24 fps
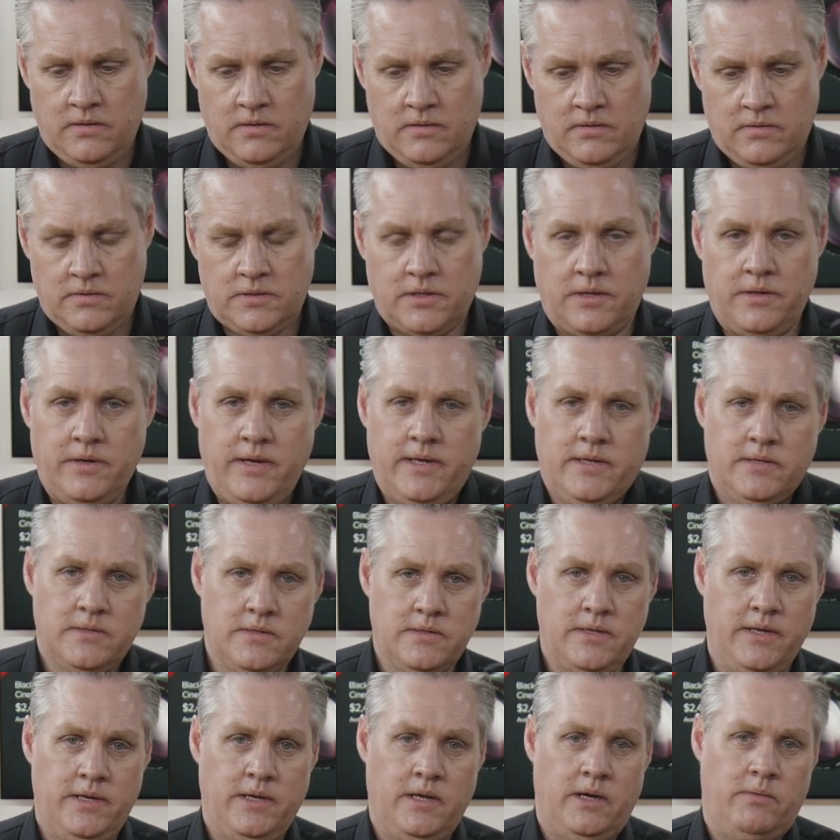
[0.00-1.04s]
So the next
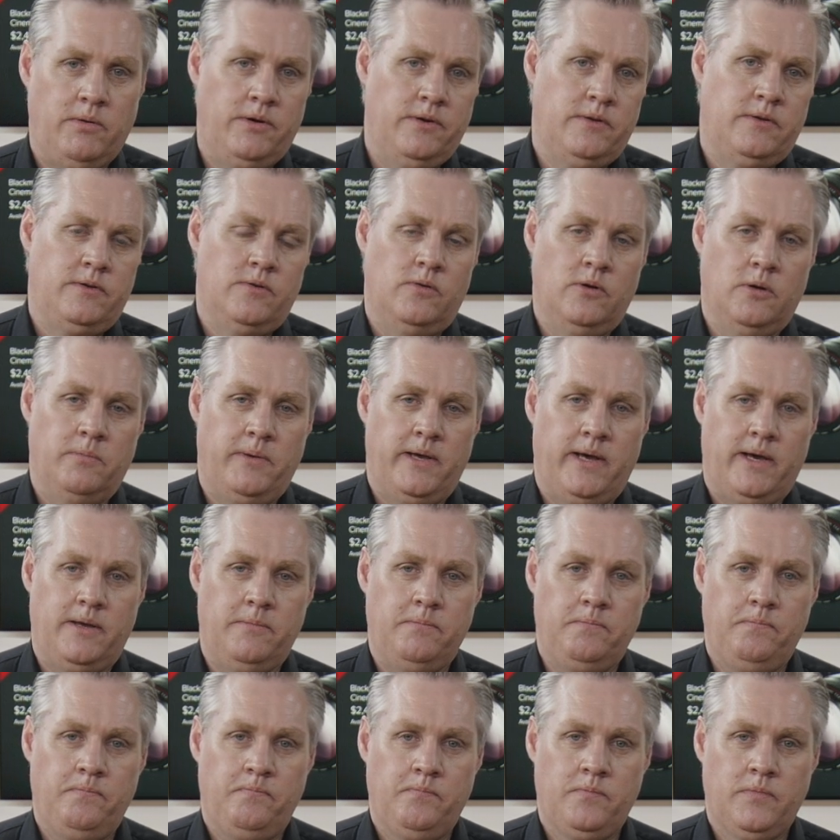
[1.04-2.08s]
thing I wanted to talk about
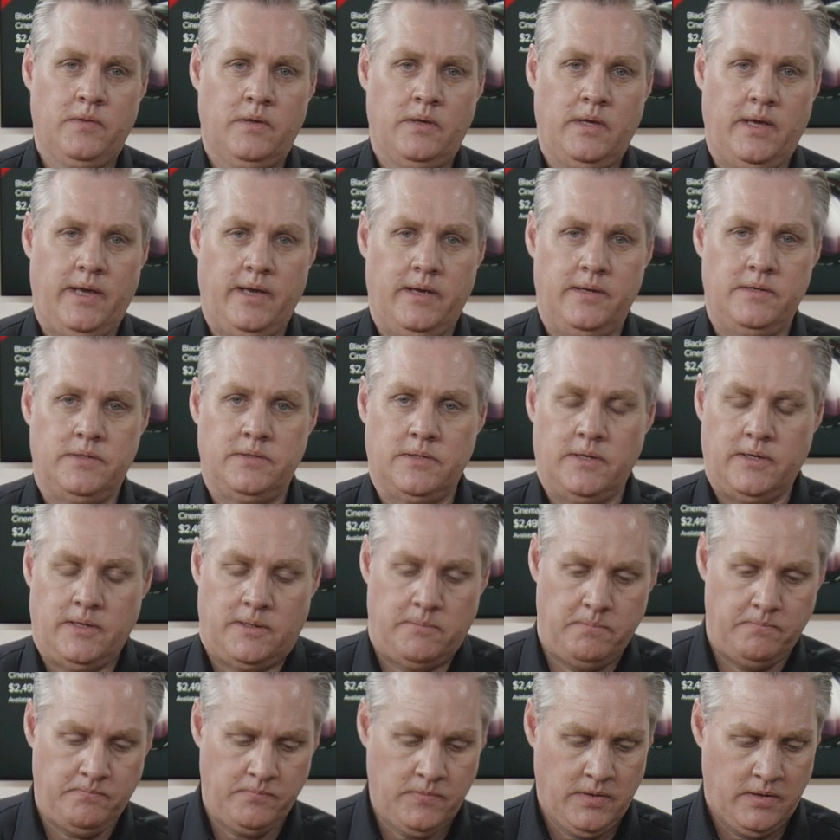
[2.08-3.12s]
is
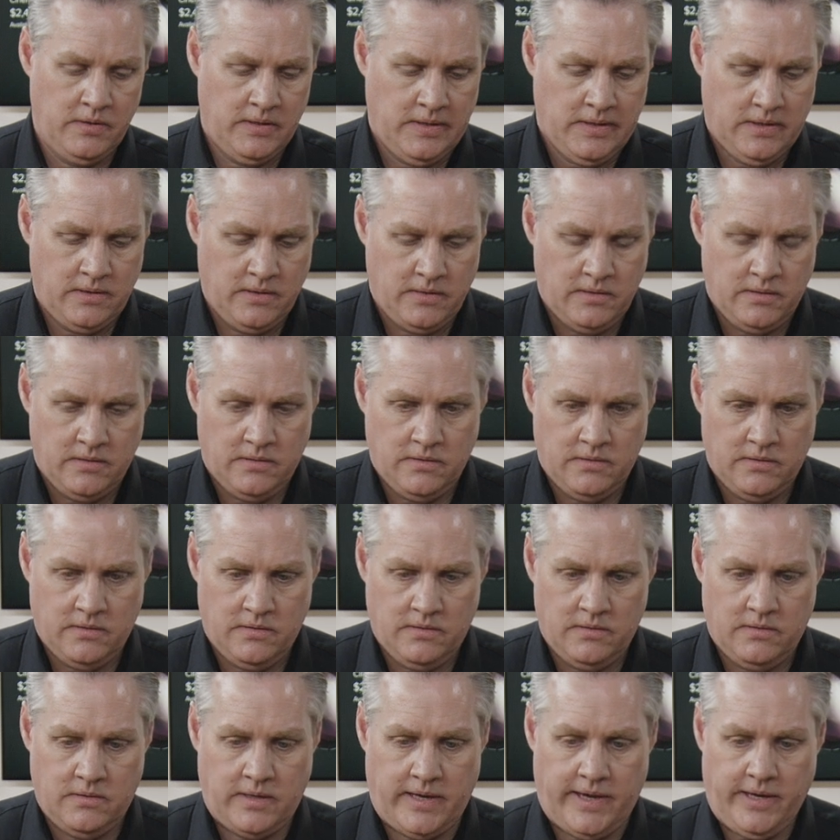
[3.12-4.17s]
a
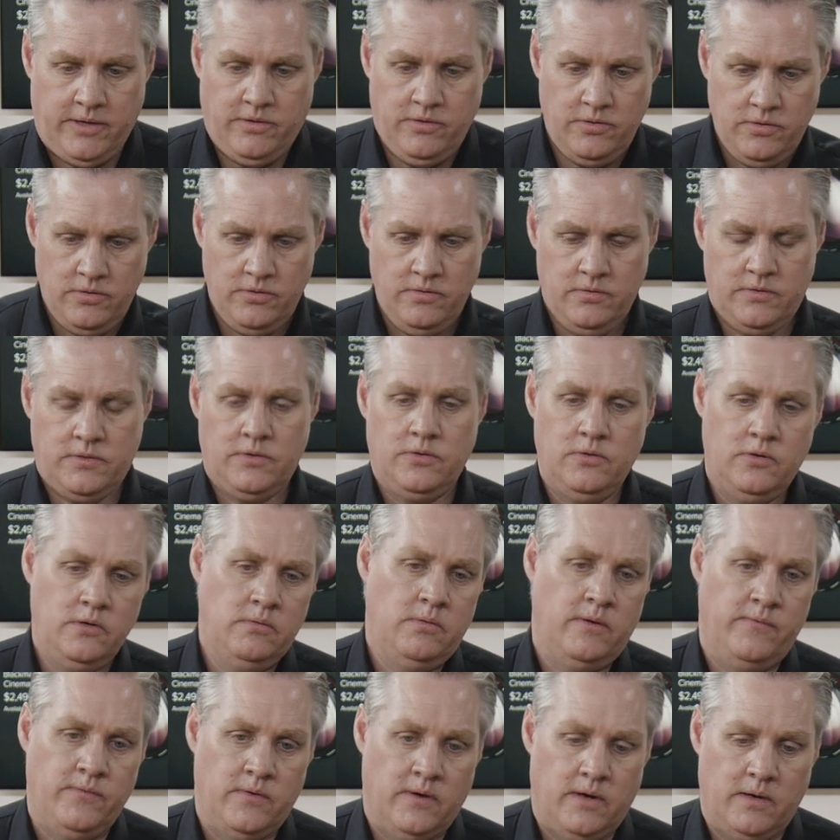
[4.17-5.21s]
new tool
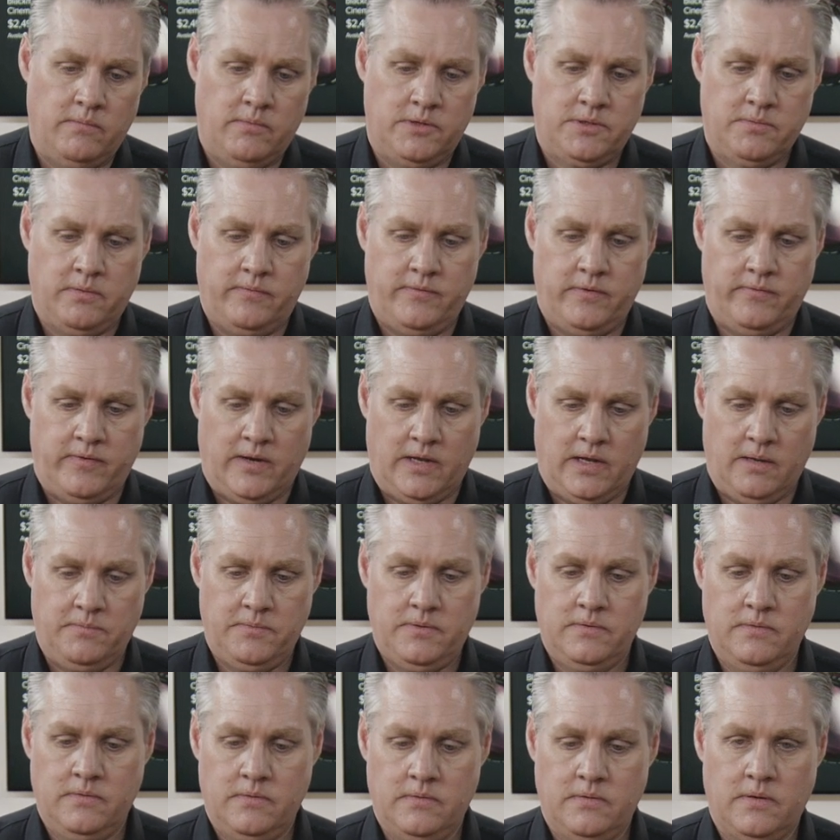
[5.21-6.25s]
we've got, which we've
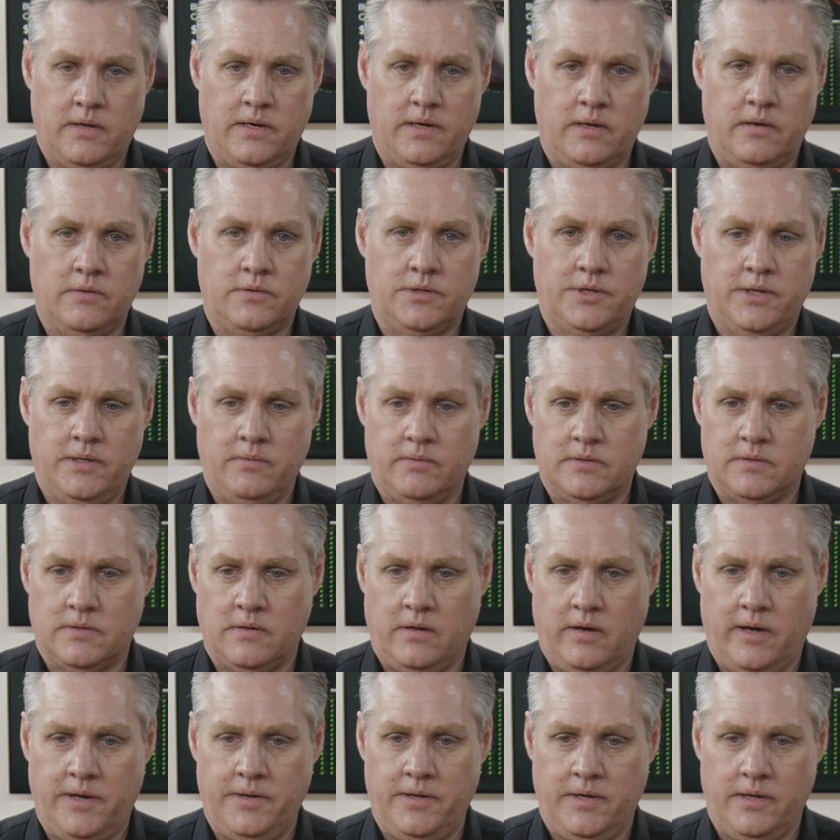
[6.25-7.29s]
developed, and I'll show you a
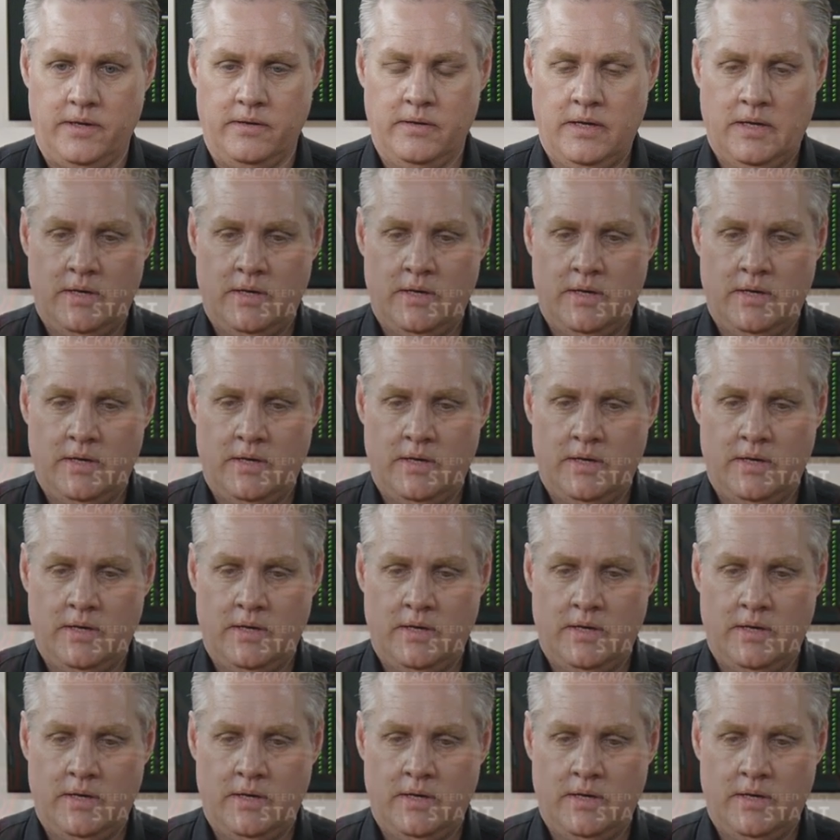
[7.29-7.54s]
slide here.